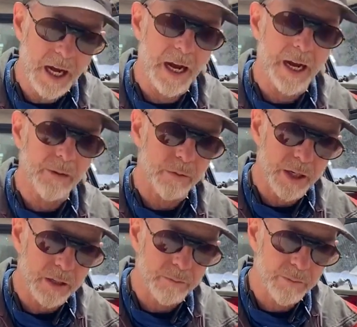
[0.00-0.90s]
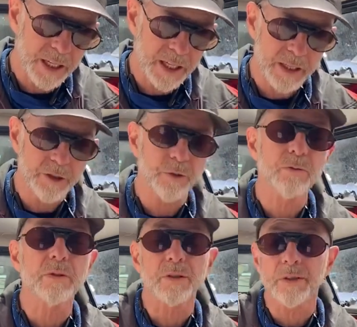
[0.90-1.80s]
I recommend you
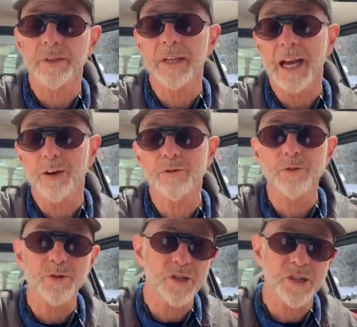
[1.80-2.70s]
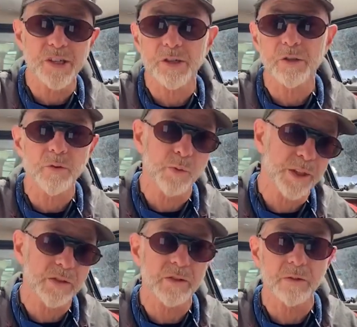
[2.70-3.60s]
learn how to steer
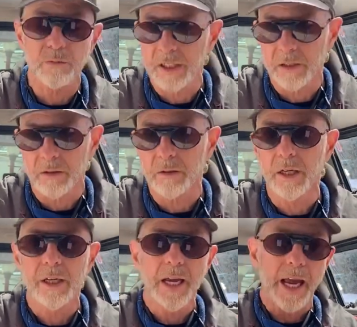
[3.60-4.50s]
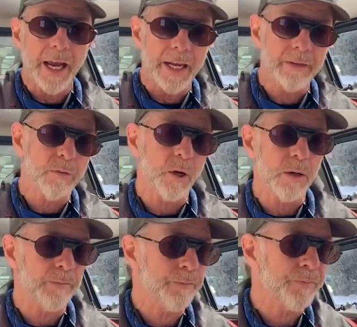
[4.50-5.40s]
with the rear. And
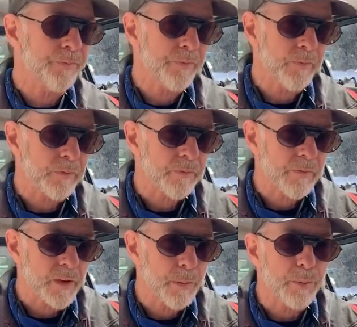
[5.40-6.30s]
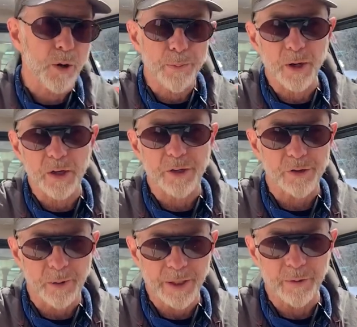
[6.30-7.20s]
Paul Parker
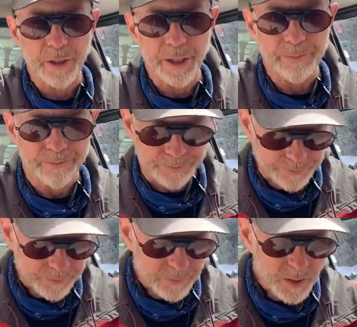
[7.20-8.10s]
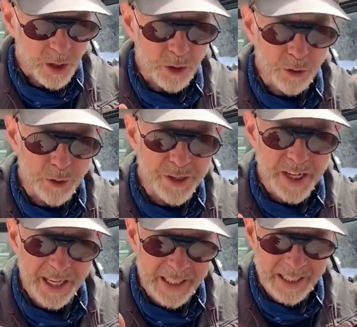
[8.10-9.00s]
taught me a really good
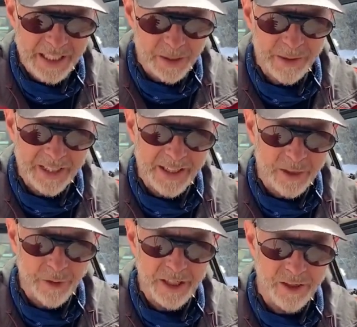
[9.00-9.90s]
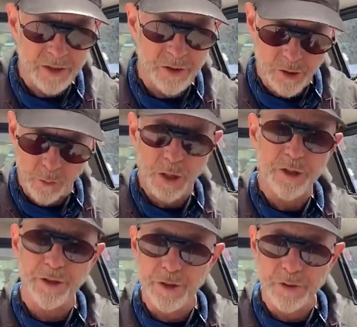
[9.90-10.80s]
technique to make that transition. So
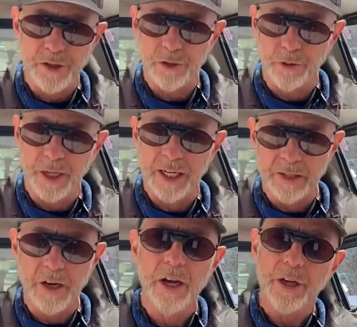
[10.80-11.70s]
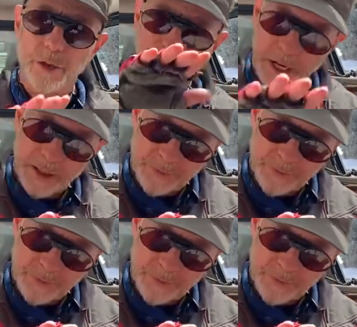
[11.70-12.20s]
what you're used to doing is you weight